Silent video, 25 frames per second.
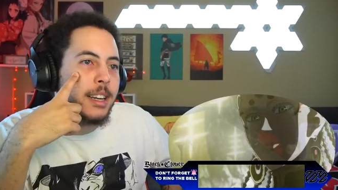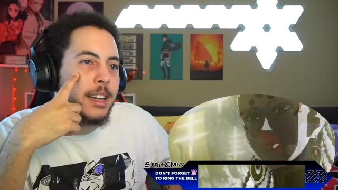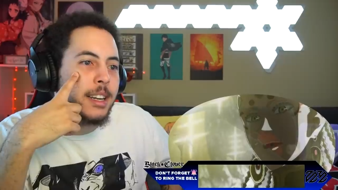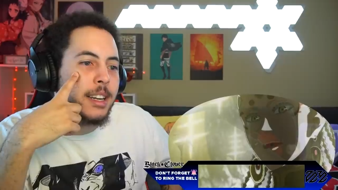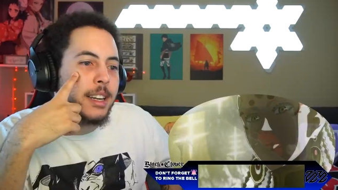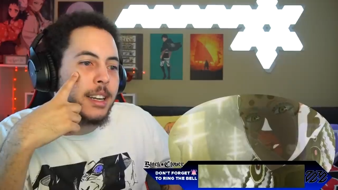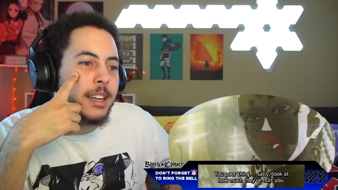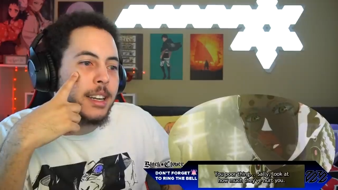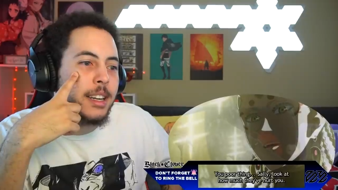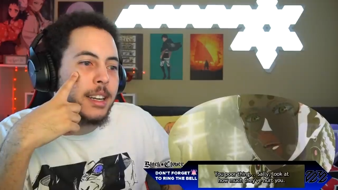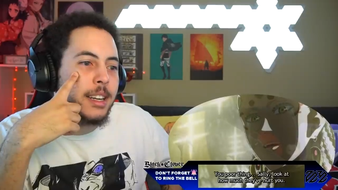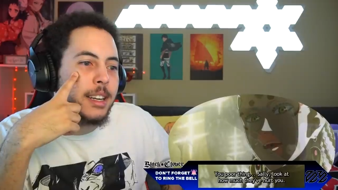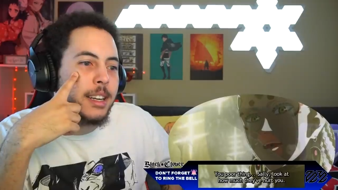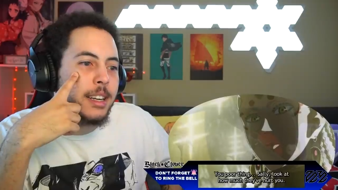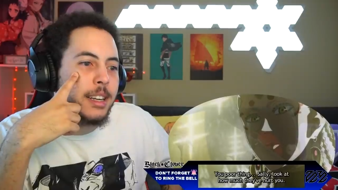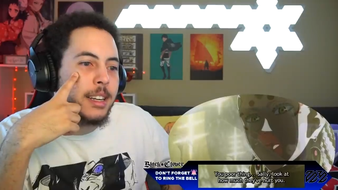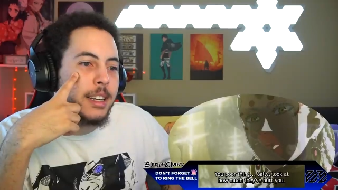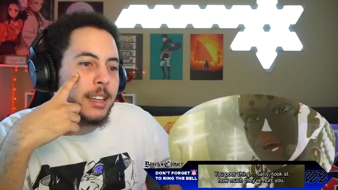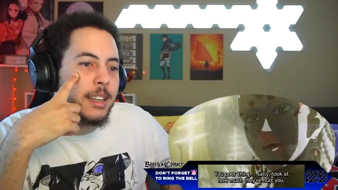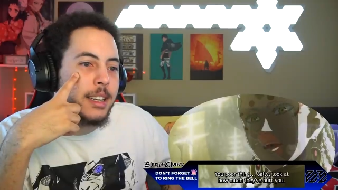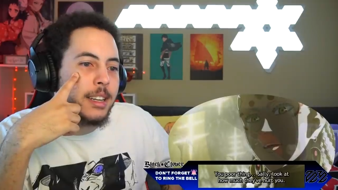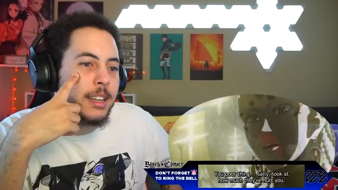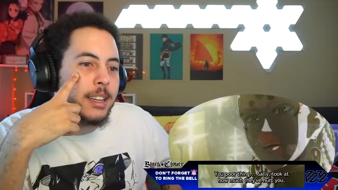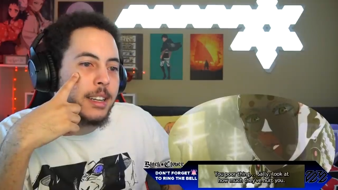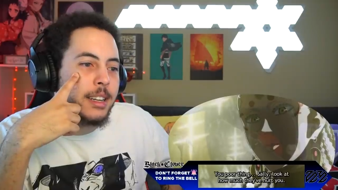
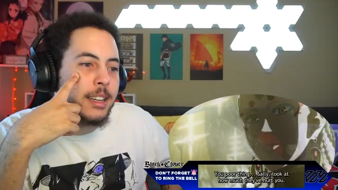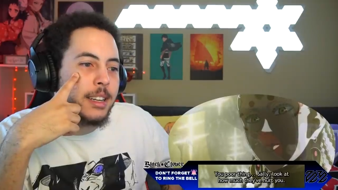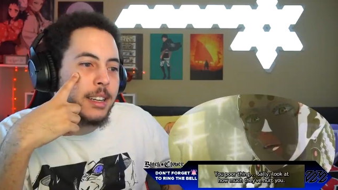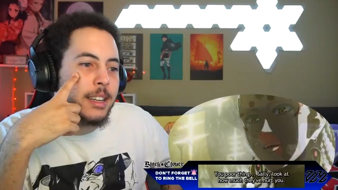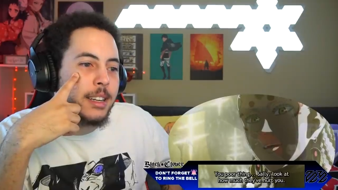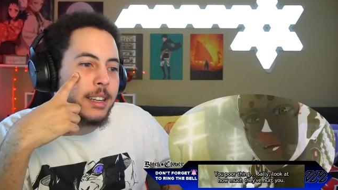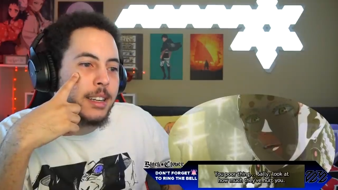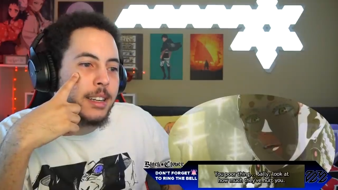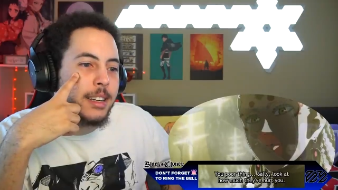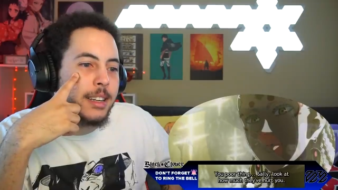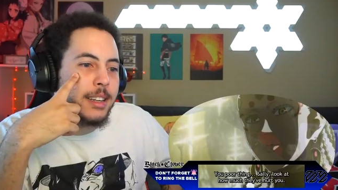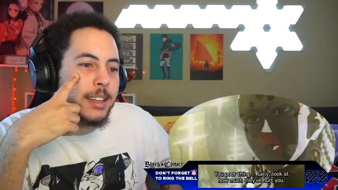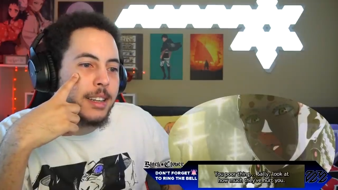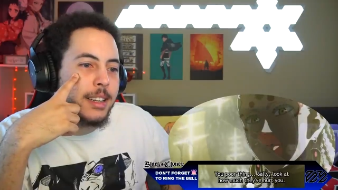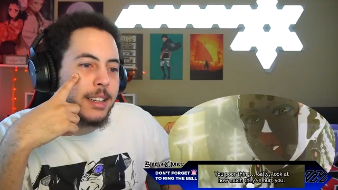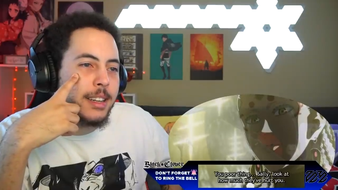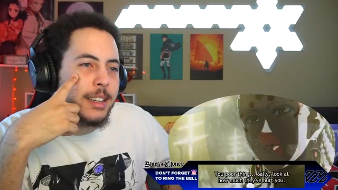(no one is talking)